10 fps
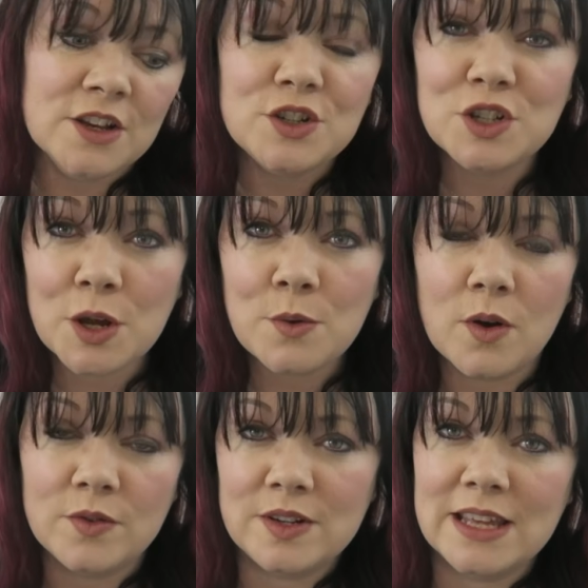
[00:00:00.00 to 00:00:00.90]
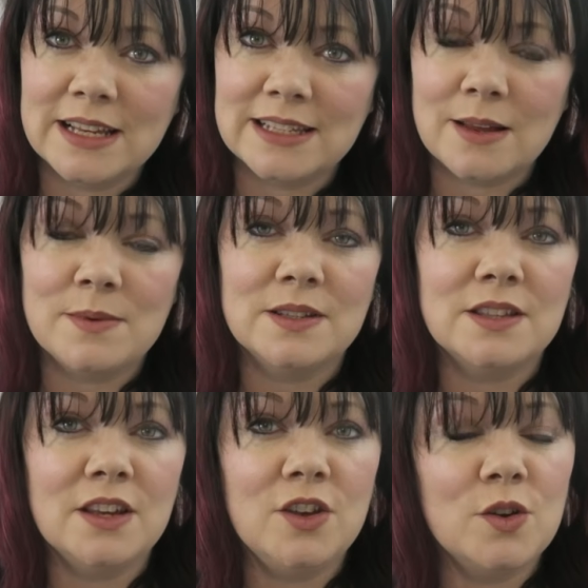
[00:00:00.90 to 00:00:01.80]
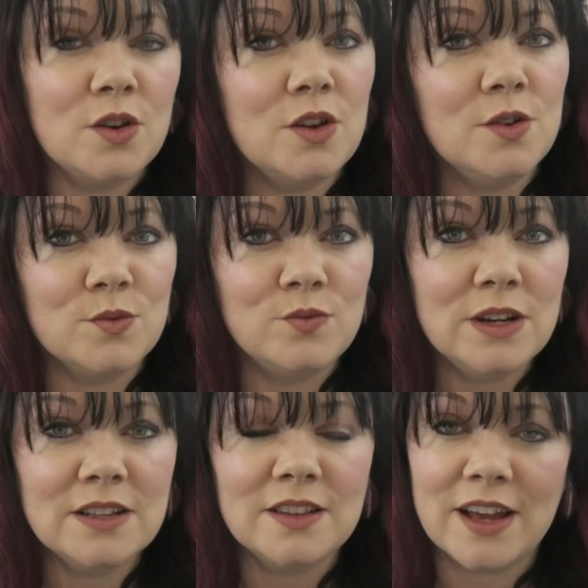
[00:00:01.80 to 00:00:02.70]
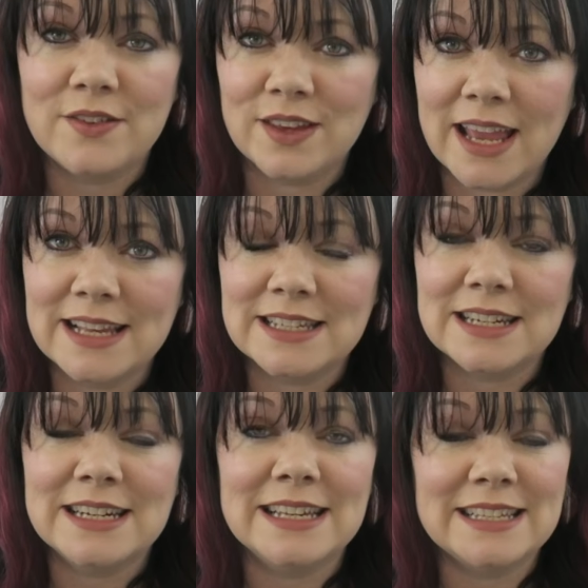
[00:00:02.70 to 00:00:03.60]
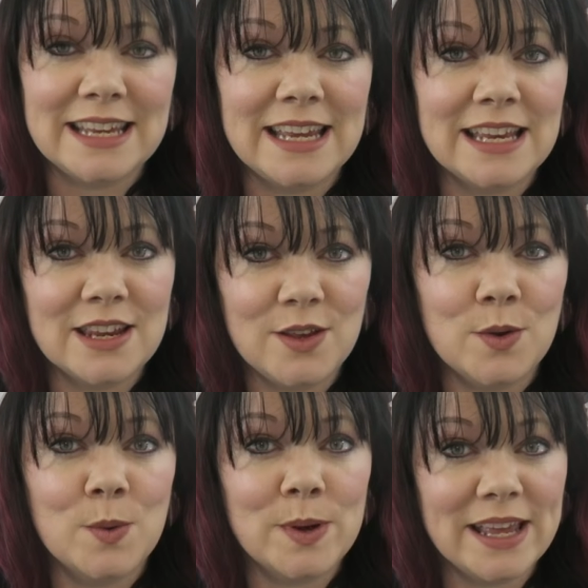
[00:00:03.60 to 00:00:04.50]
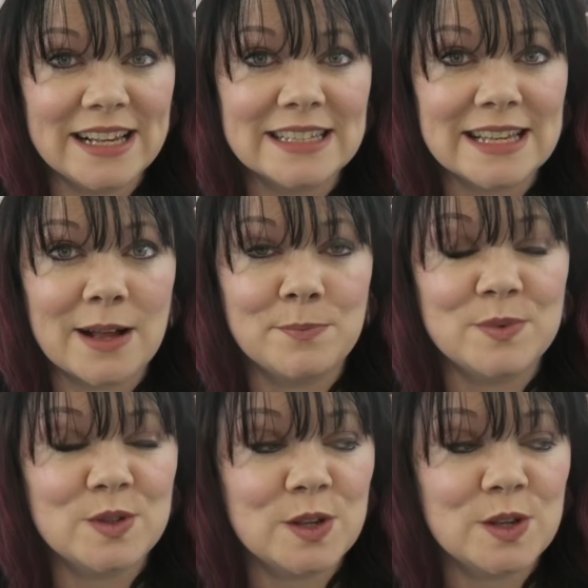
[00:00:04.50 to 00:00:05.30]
show off to the examiners that you can use real life case studies in your exams.